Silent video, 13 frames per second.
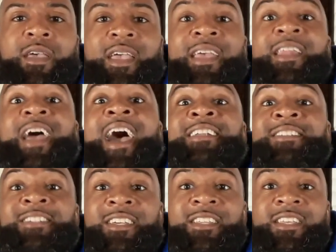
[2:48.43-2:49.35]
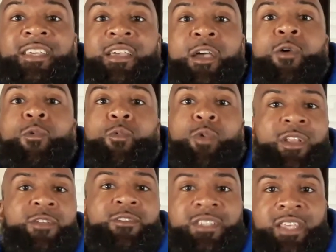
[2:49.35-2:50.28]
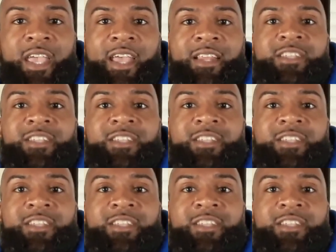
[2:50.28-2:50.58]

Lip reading: And ideally, what you're saying